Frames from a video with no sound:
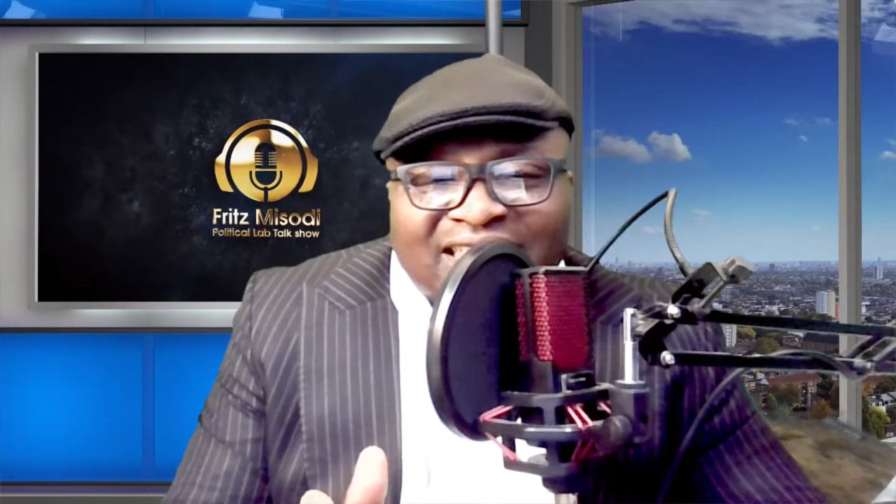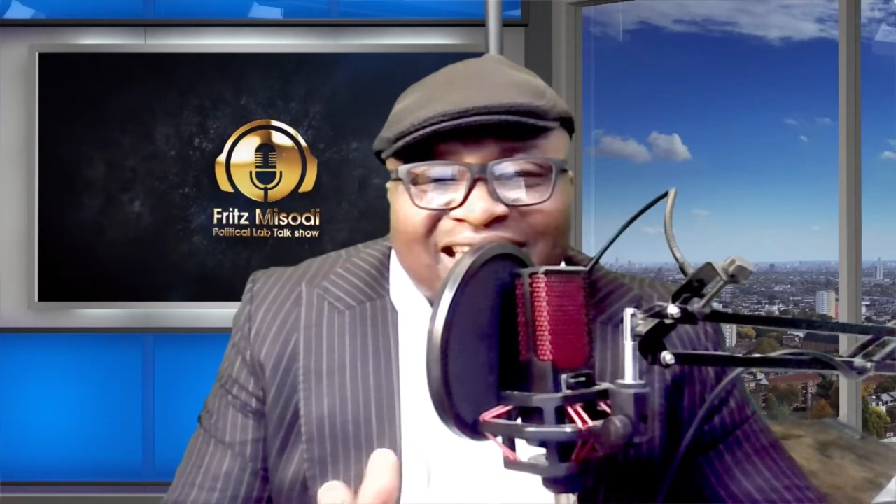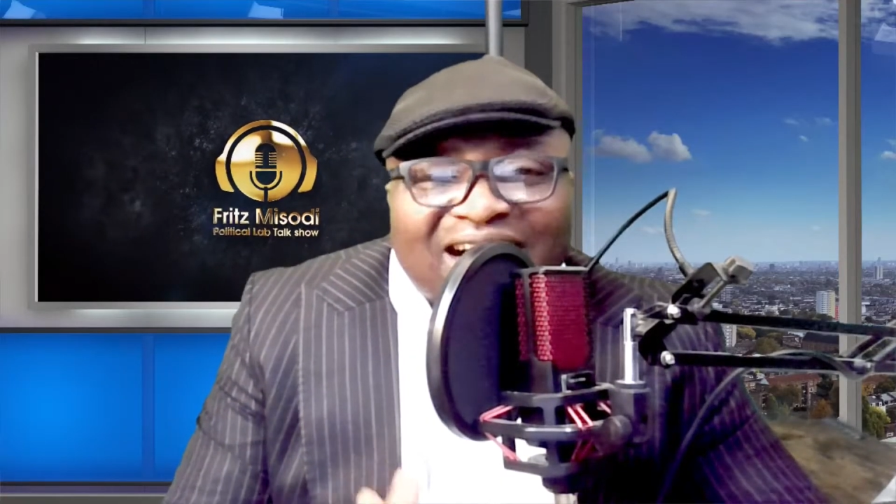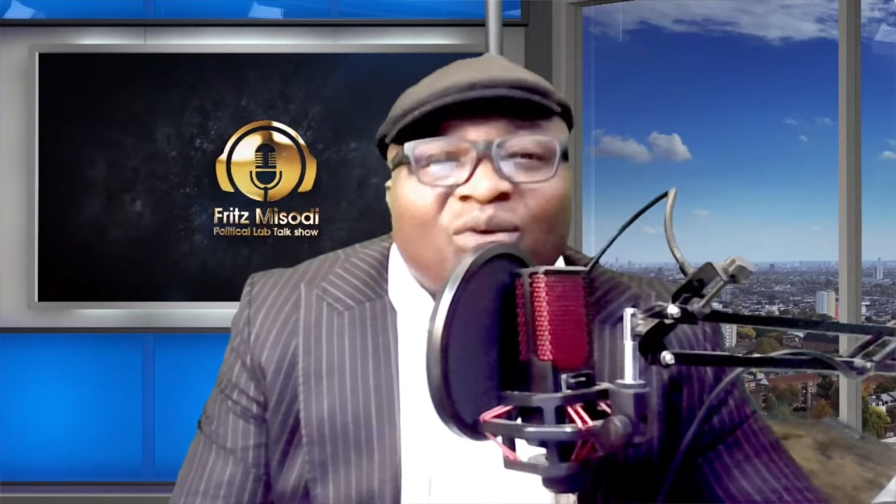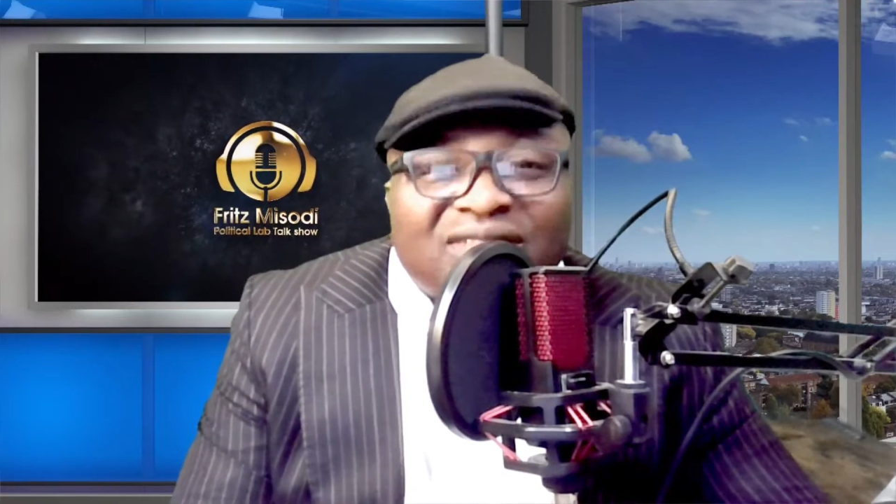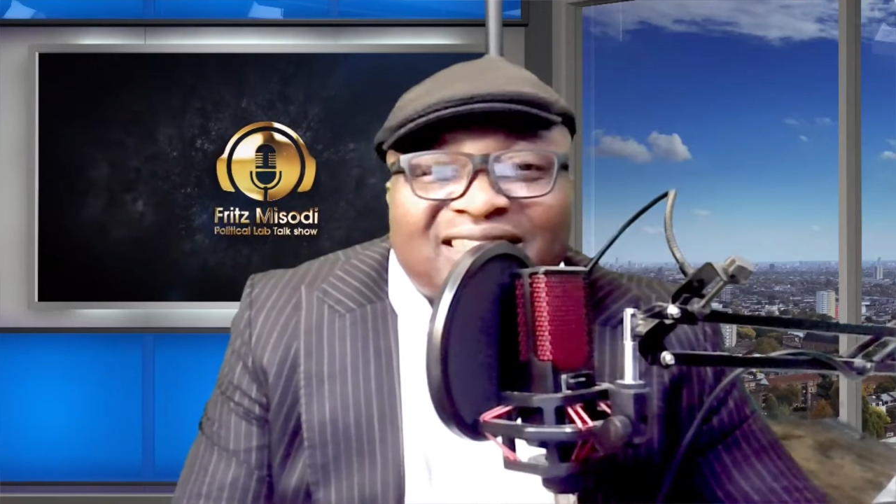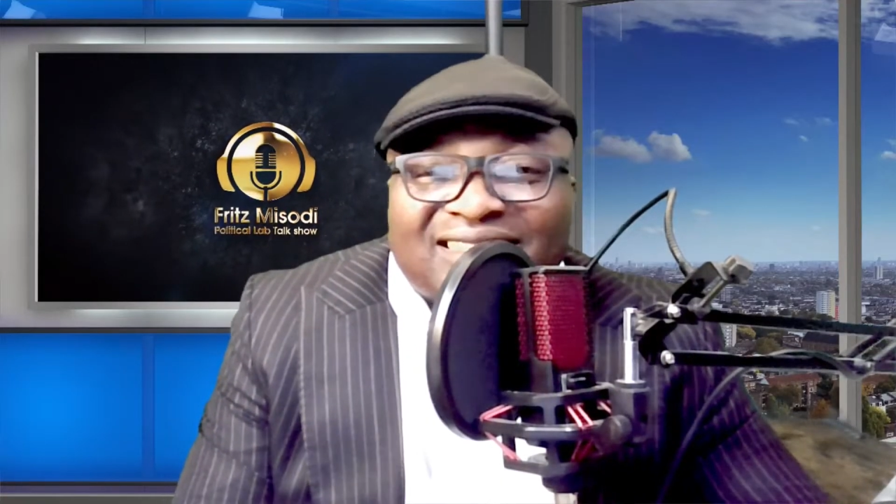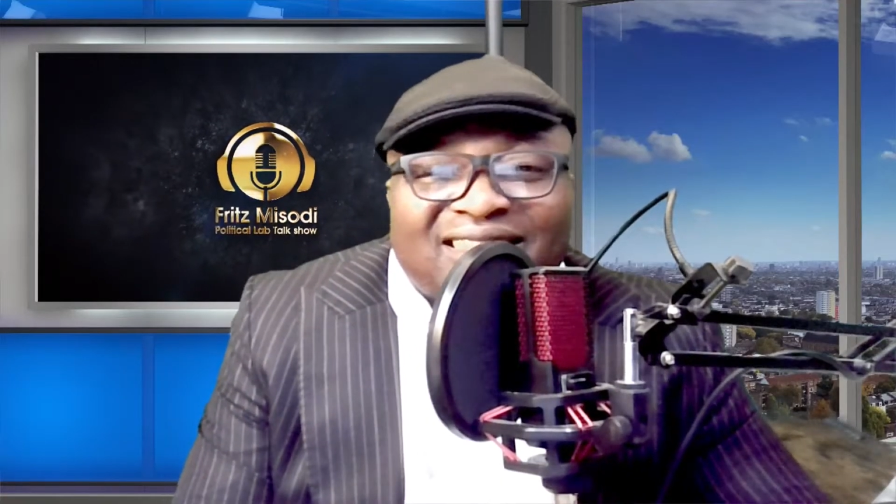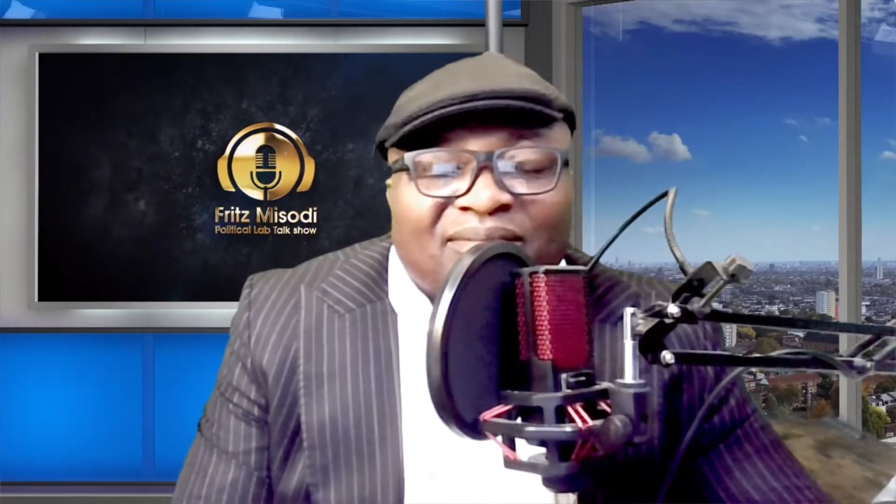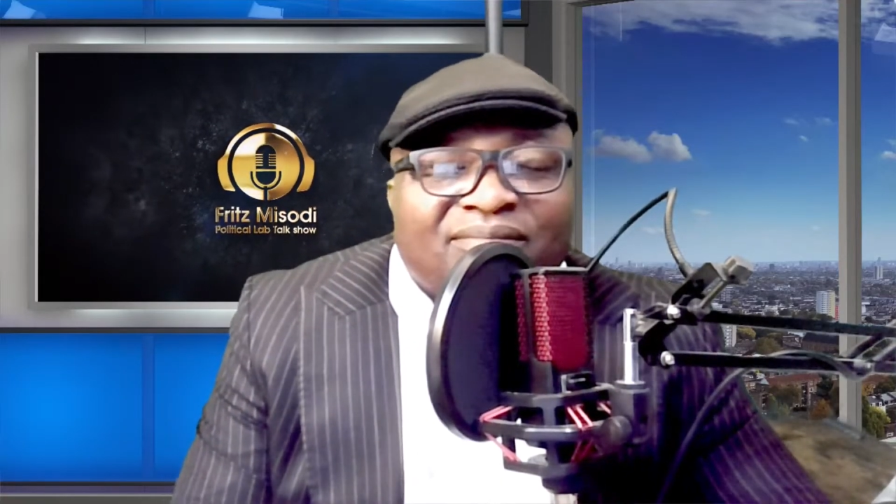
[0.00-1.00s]
their own
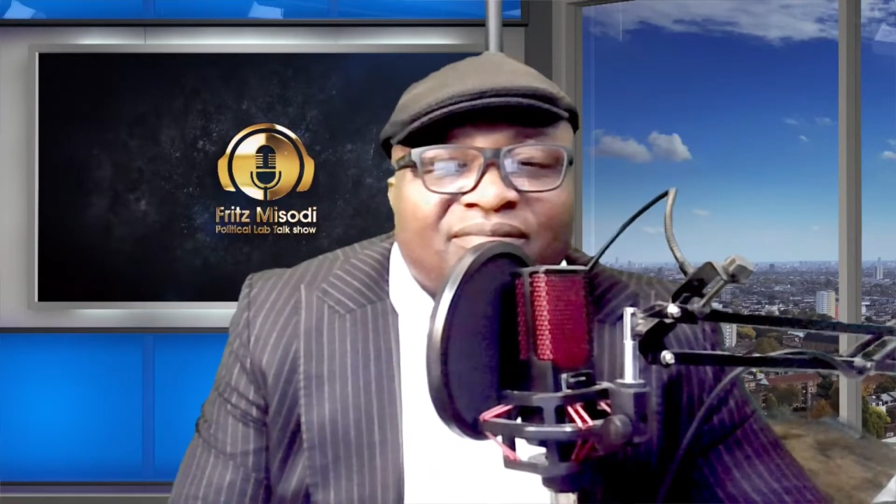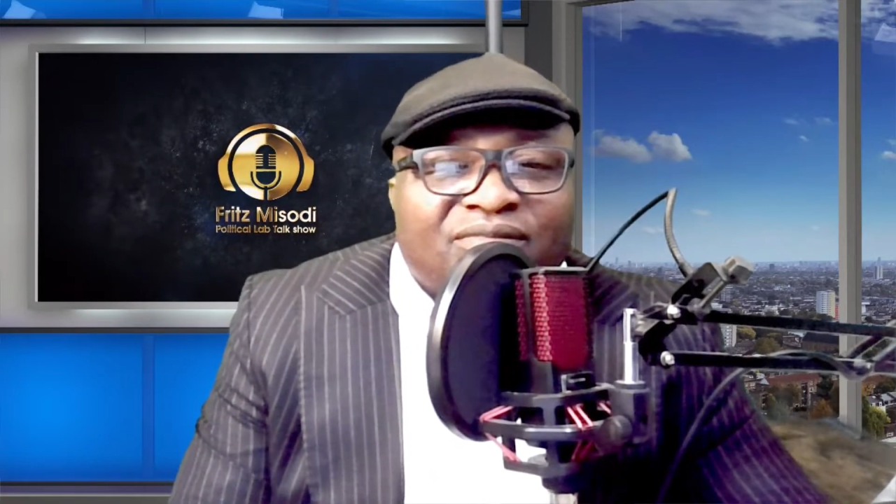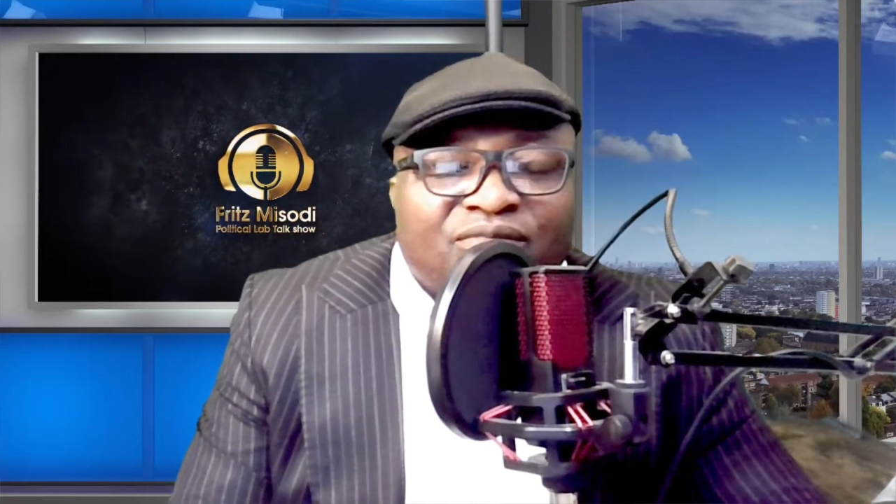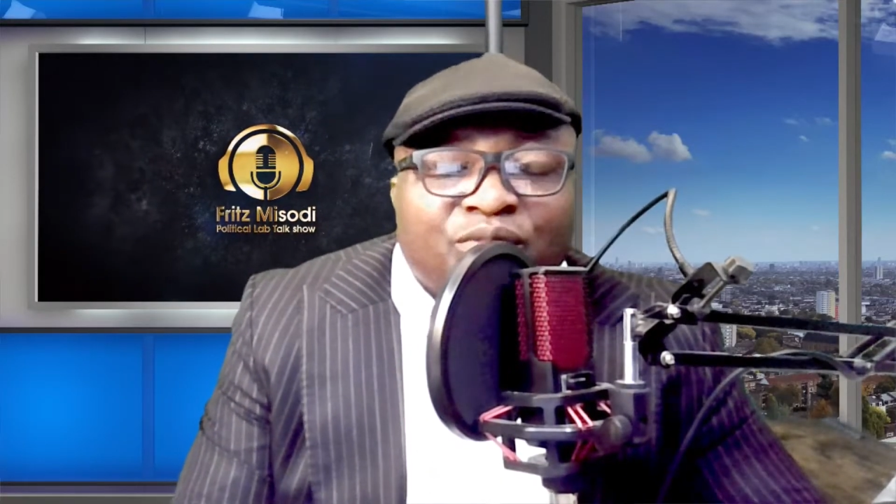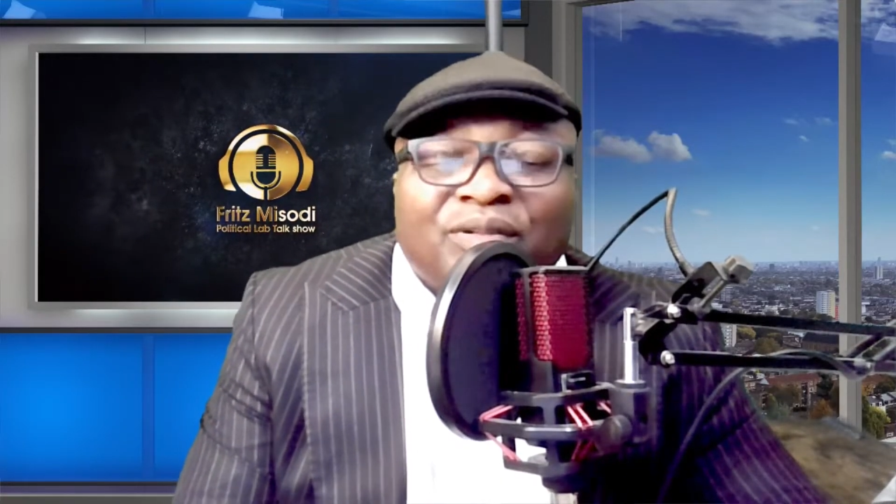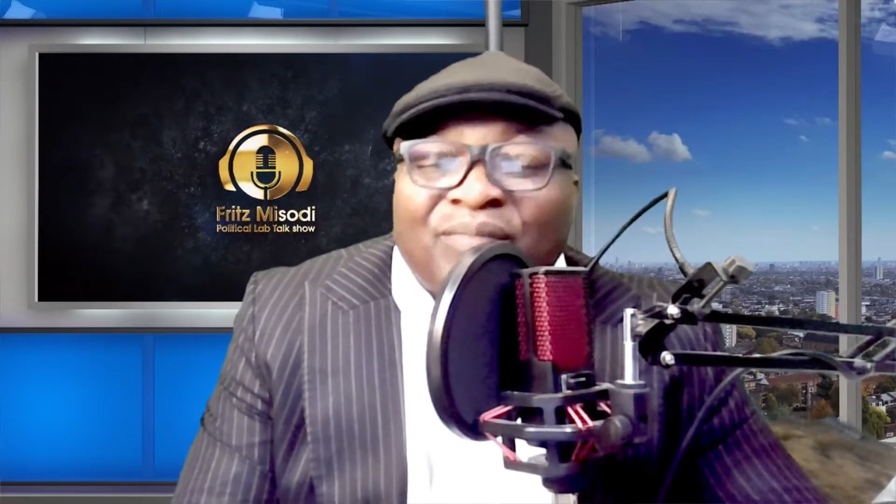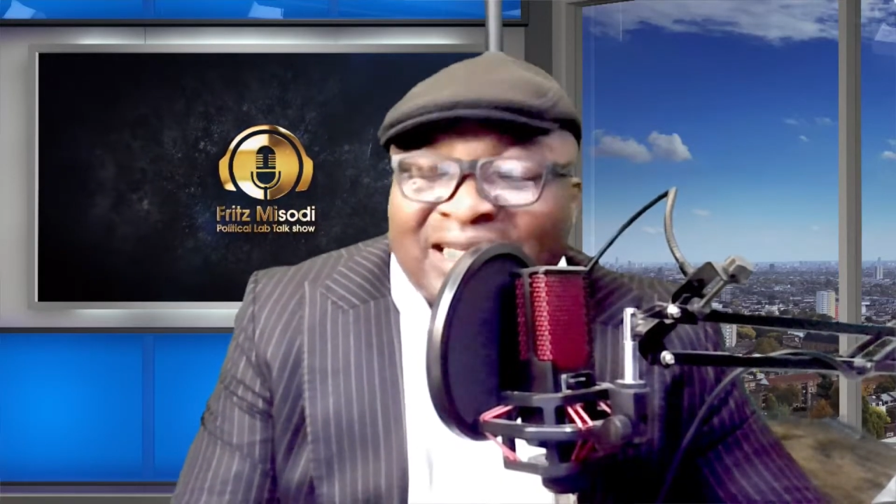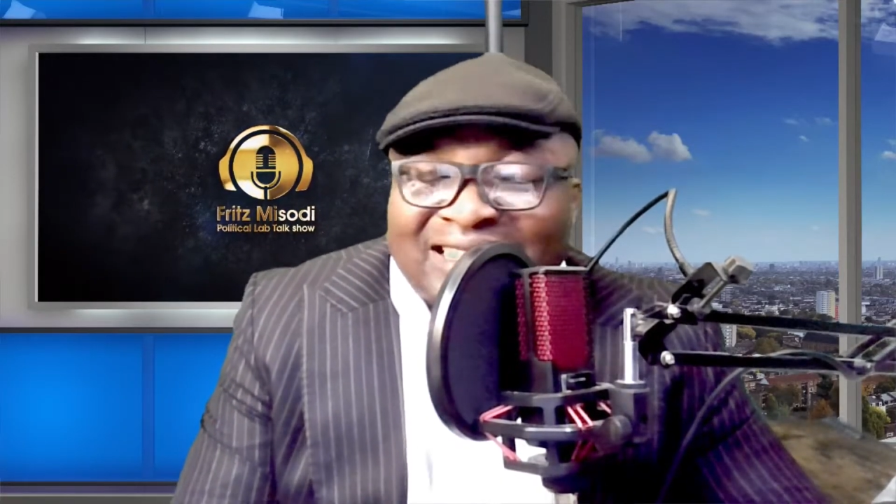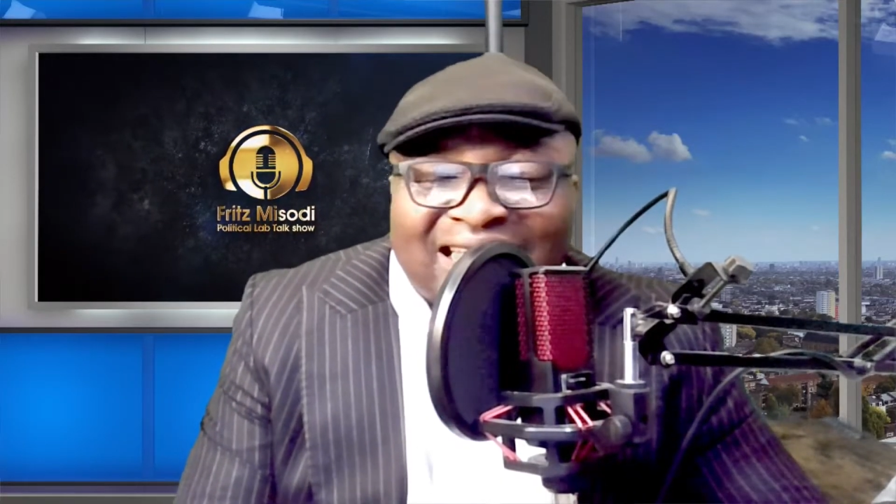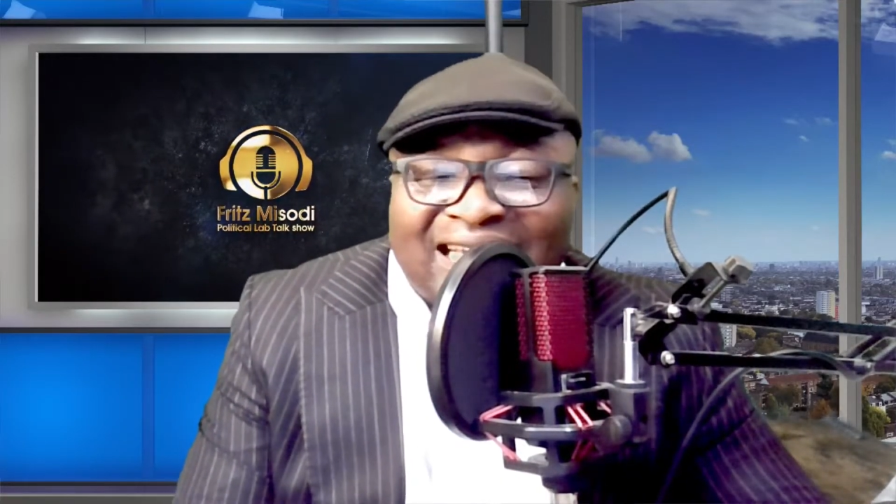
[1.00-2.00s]
system to be
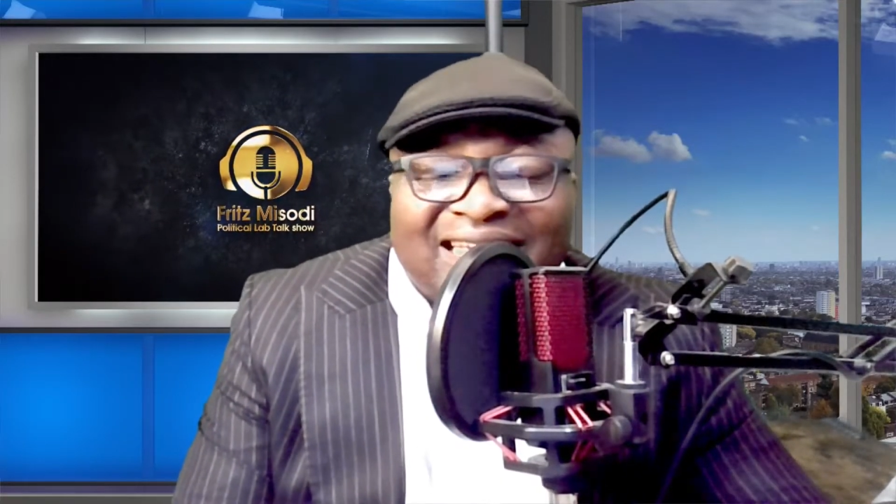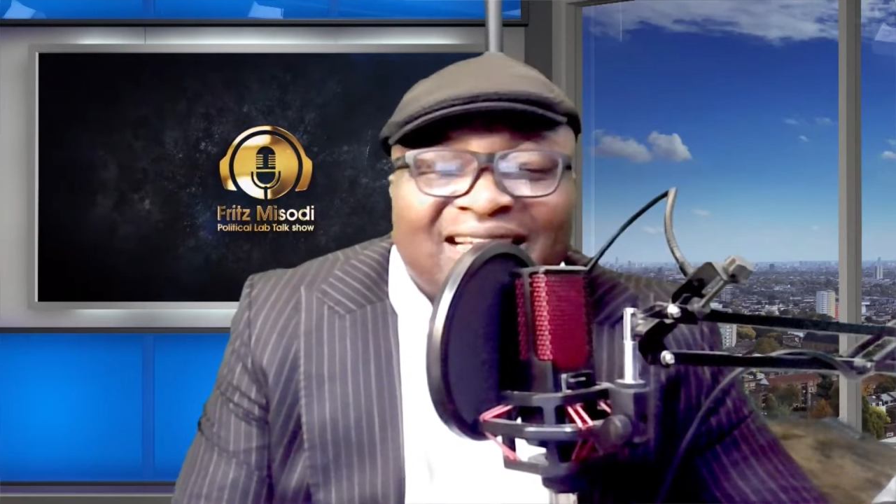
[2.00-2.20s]
maintained.